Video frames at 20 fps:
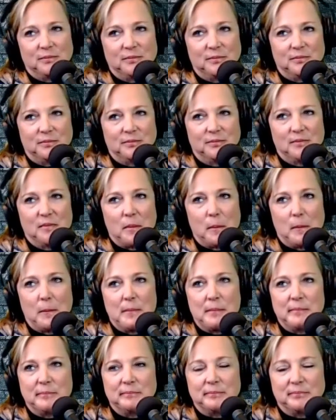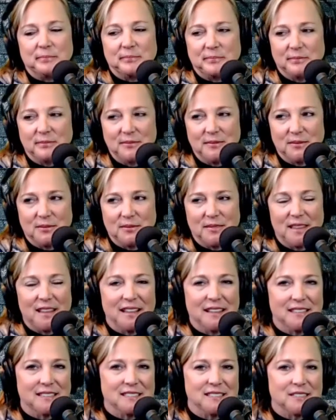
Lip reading: Kevin. Thank you, Kevin.